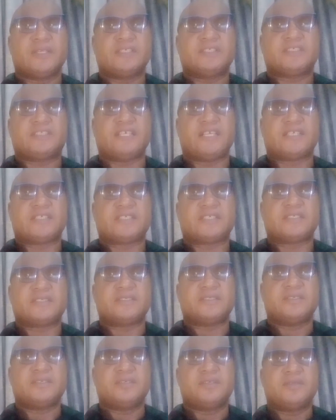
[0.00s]

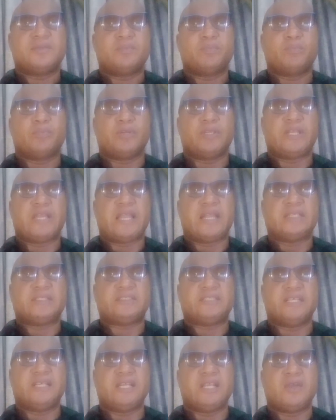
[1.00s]
6. Both
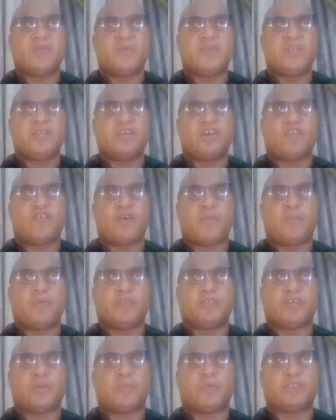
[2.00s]
entail a window
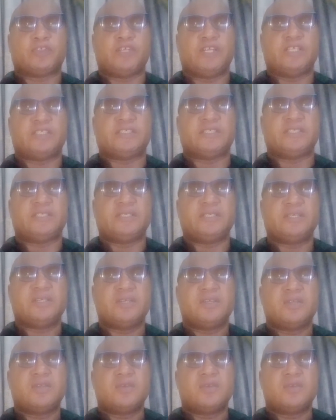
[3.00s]
of opportunity